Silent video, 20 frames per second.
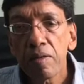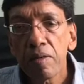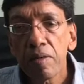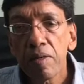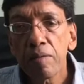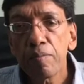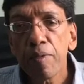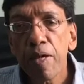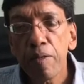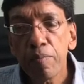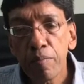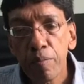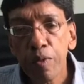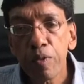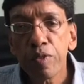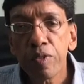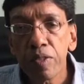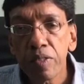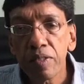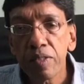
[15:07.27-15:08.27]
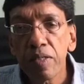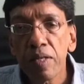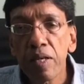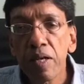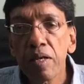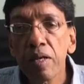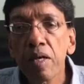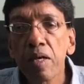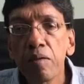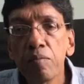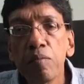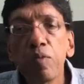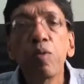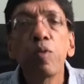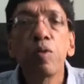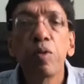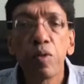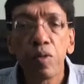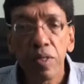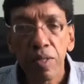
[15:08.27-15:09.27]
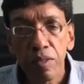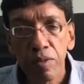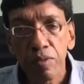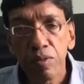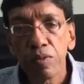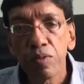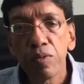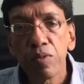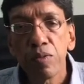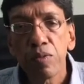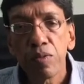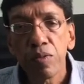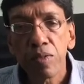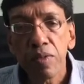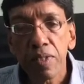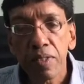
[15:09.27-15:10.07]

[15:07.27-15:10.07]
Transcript: It might push Sri Lanka more into